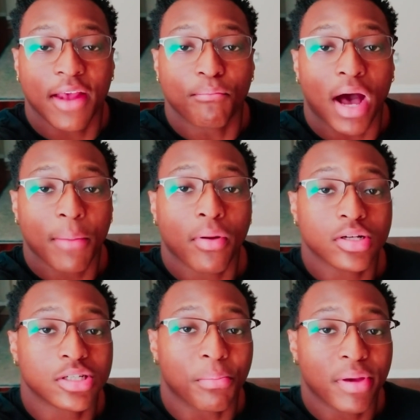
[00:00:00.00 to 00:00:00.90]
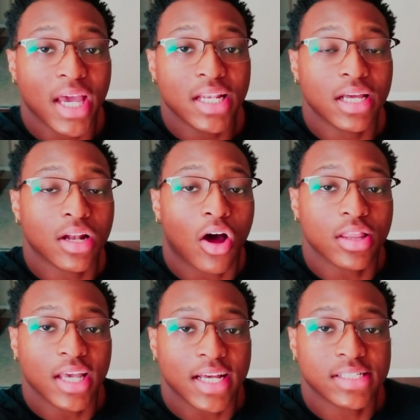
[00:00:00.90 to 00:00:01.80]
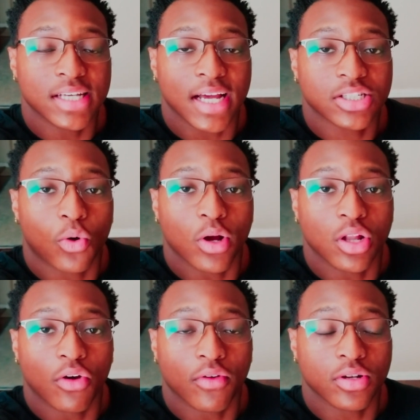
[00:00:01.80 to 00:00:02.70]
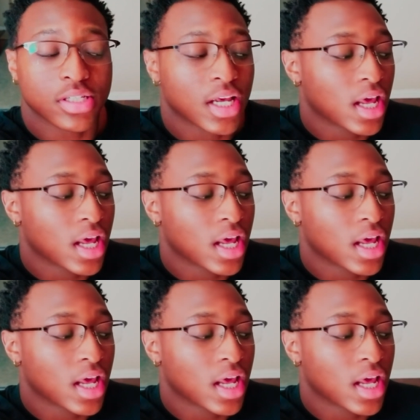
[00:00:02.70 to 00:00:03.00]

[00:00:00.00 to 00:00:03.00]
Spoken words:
and my personal opinion on the ST-X Coilovers.